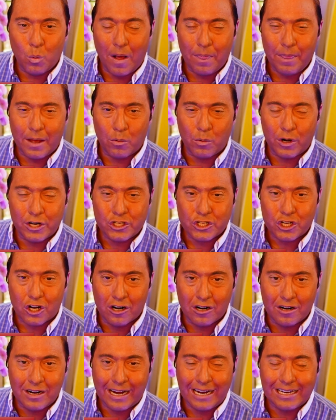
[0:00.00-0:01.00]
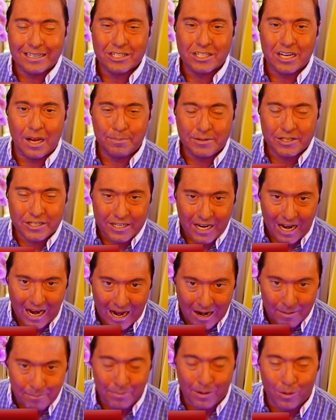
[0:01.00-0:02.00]
So when they return in
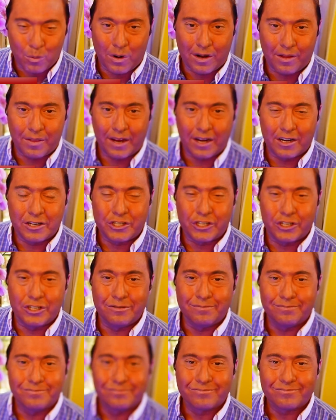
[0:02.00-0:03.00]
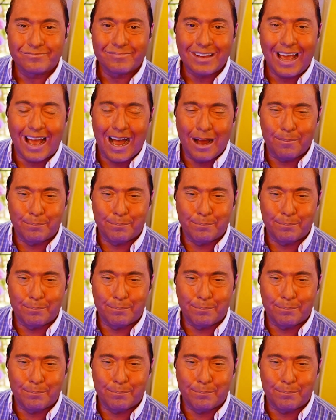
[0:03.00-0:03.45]
September, what are they going to do?